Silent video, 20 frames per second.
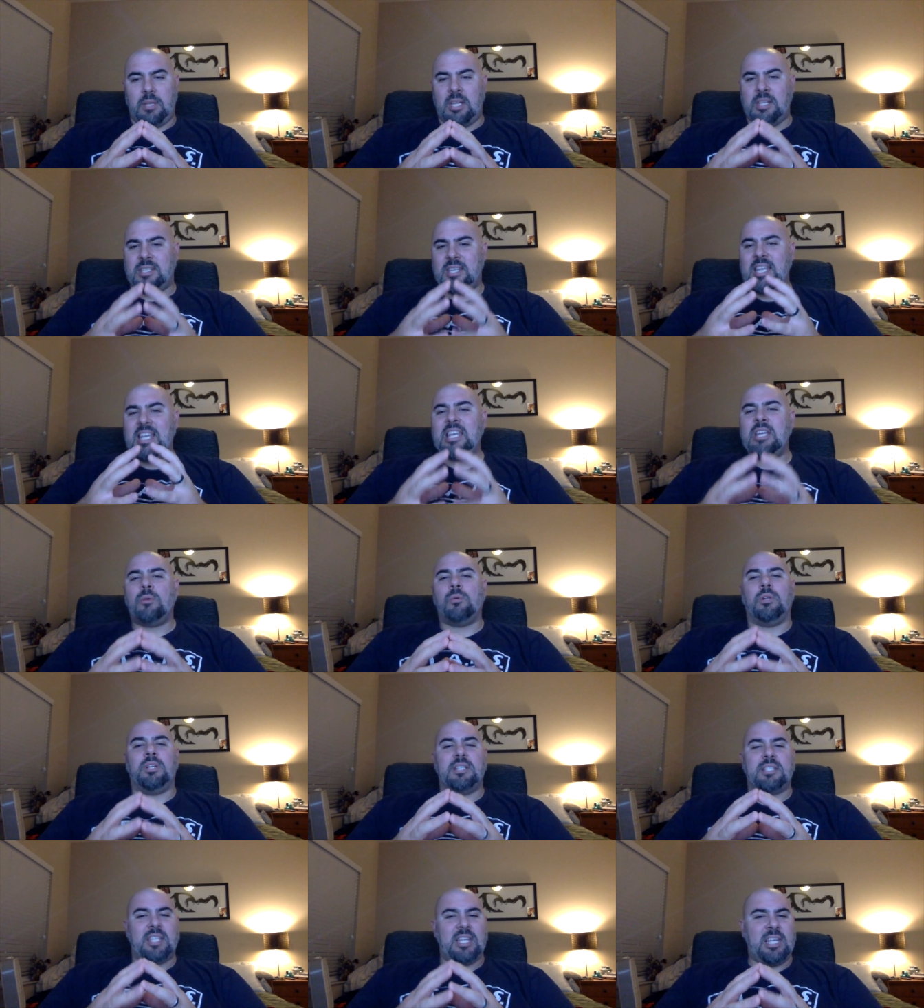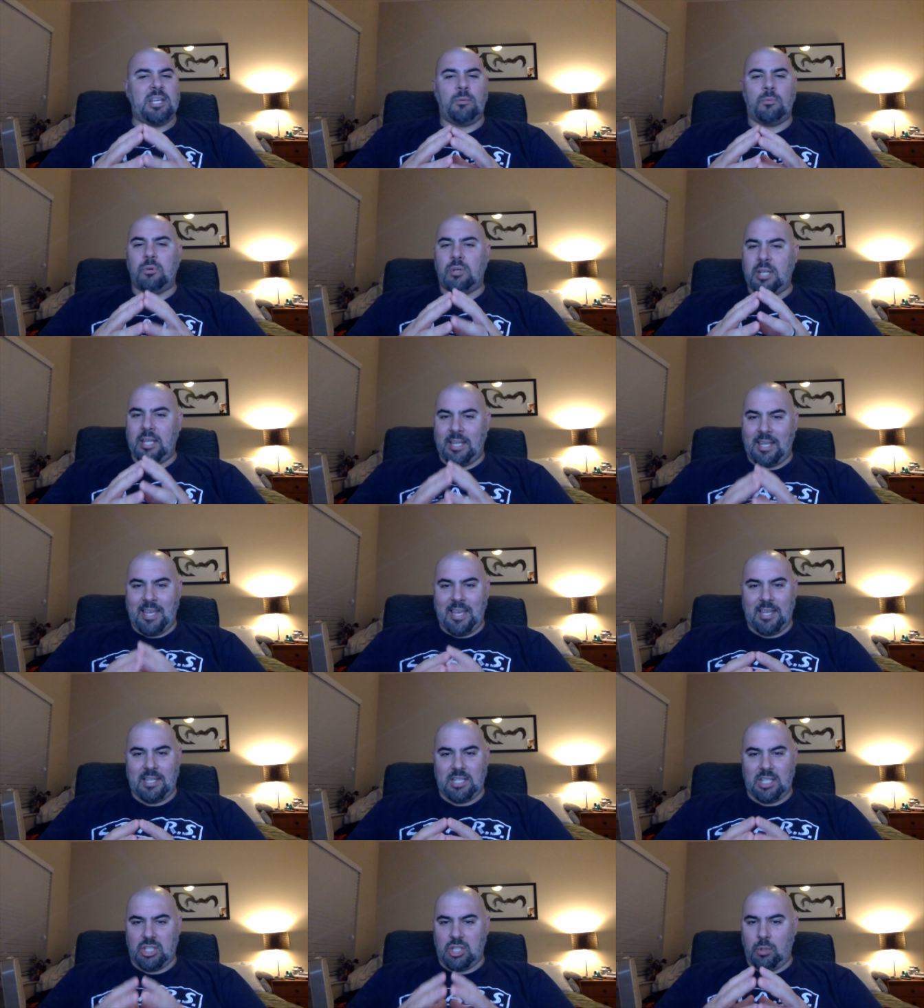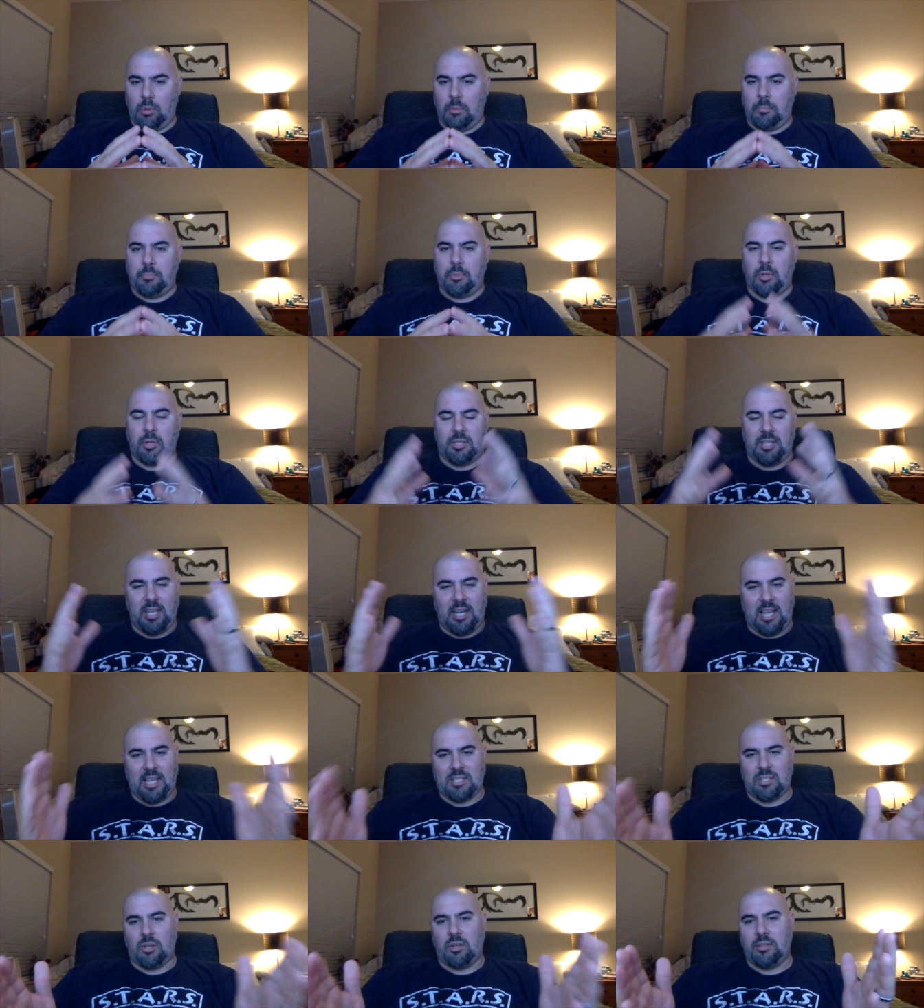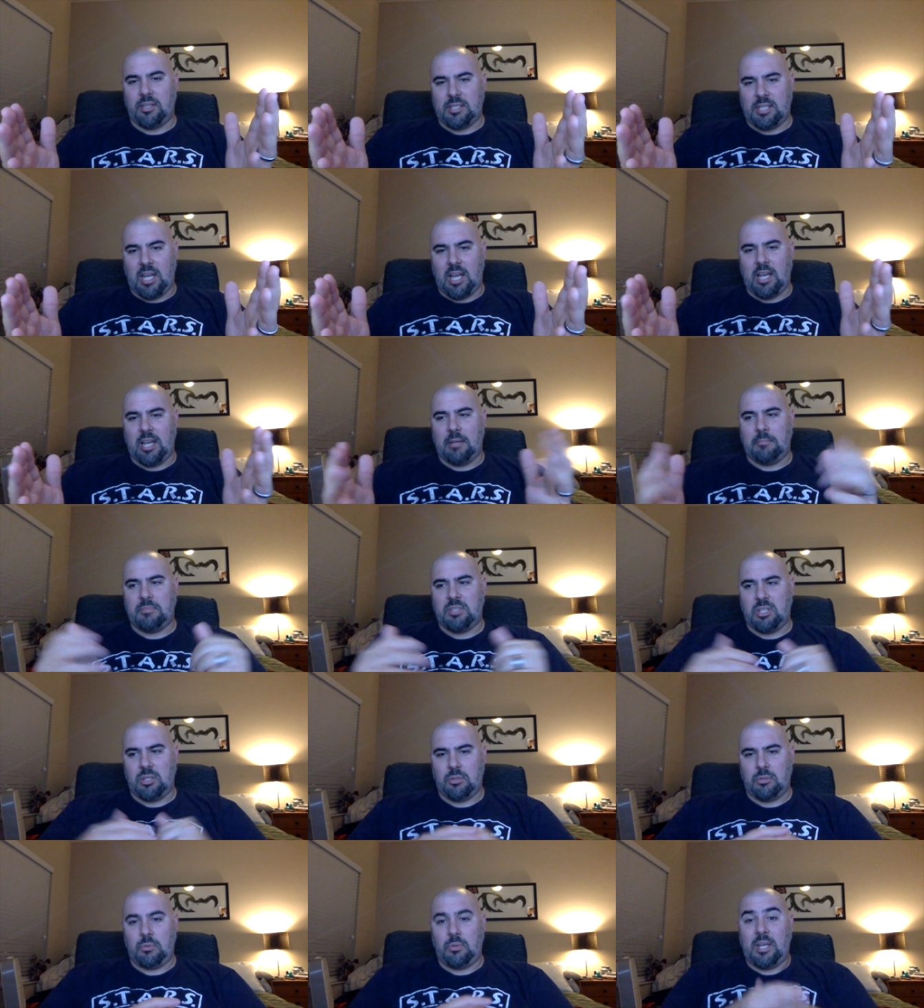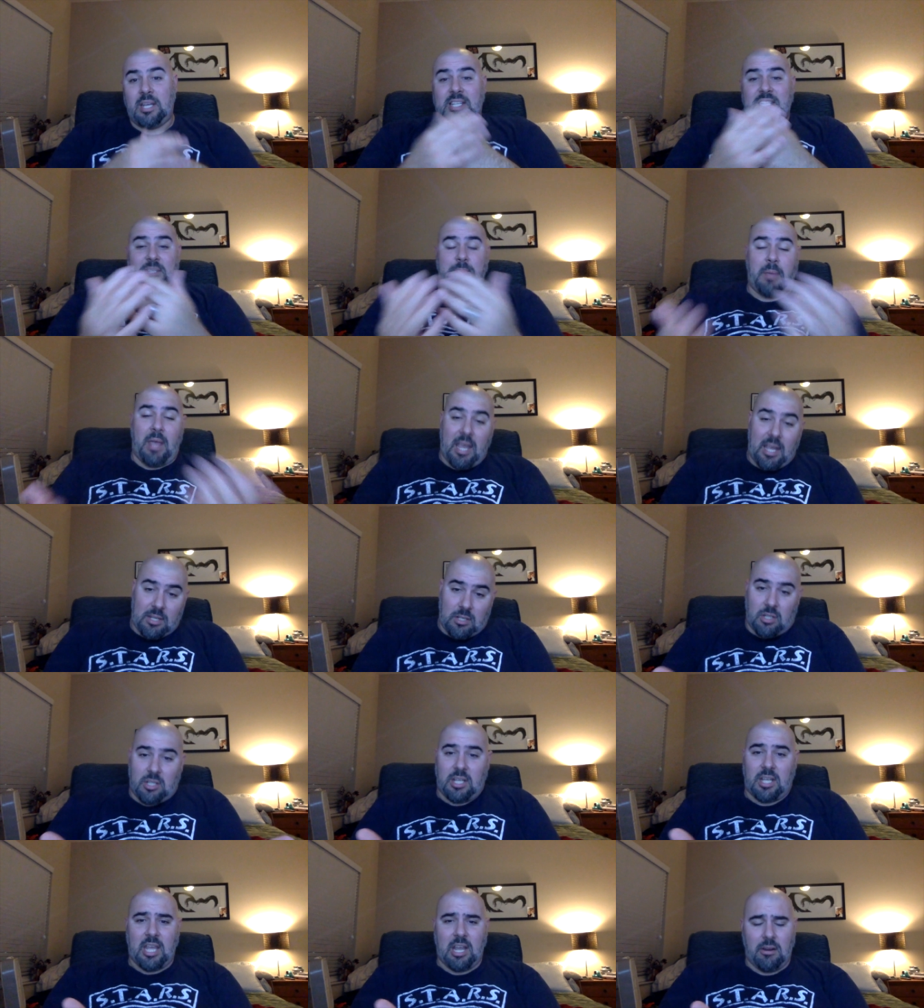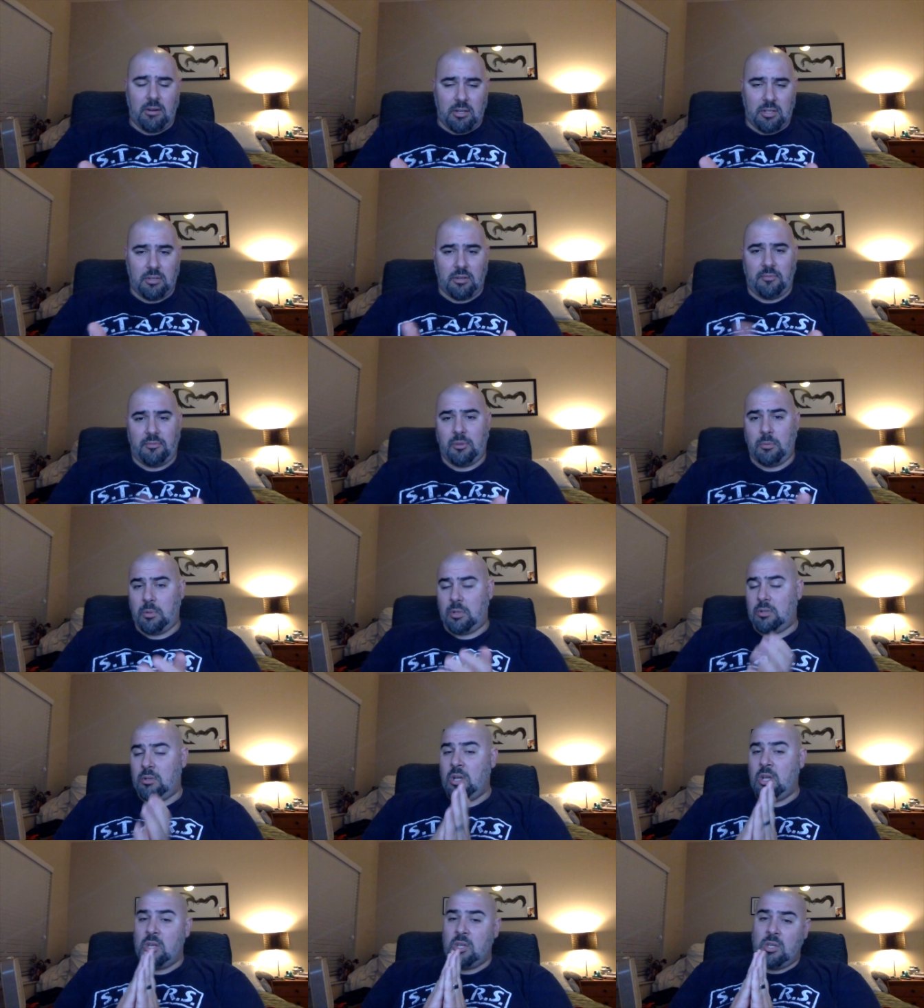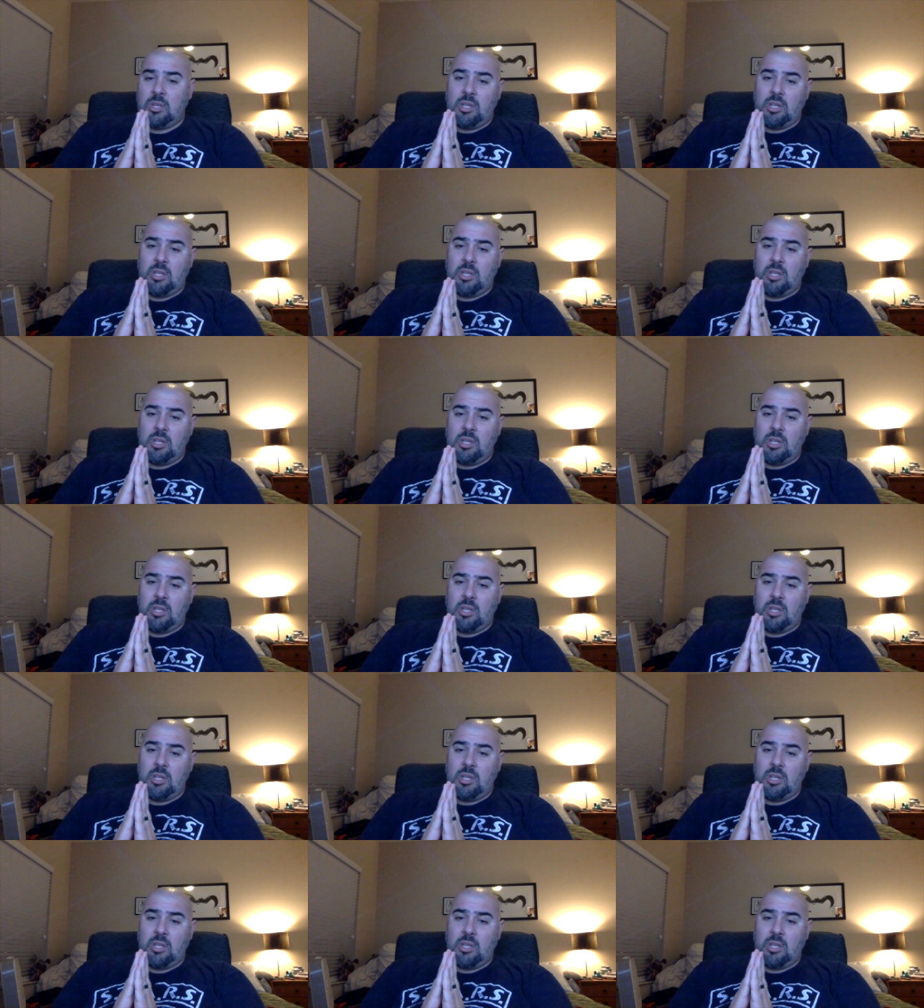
as equal as equal can get to a book that has all the time to expand on a character, if you will.